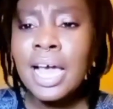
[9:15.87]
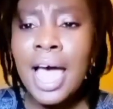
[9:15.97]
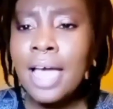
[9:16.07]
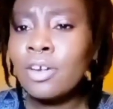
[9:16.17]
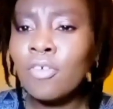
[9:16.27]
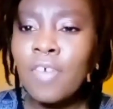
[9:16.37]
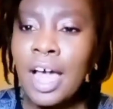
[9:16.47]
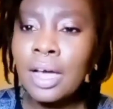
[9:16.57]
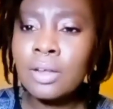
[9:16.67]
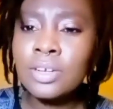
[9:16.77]
kind of
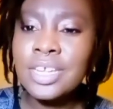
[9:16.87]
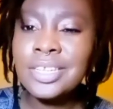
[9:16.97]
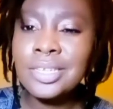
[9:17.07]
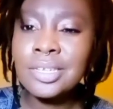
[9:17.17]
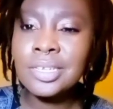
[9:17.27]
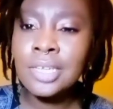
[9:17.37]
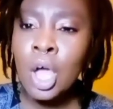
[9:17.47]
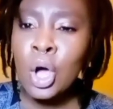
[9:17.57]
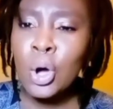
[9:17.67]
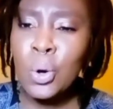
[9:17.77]
uncle he's this
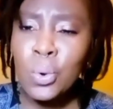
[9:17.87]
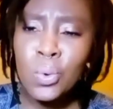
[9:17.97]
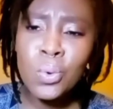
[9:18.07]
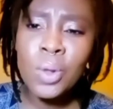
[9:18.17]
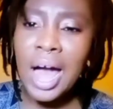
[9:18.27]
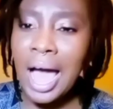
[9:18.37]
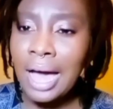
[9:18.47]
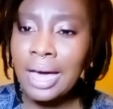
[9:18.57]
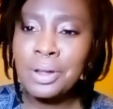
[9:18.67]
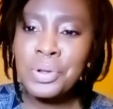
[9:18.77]
cool
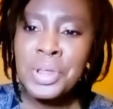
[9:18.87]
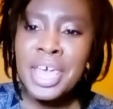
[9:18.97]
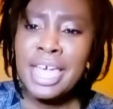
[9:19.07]
uncle,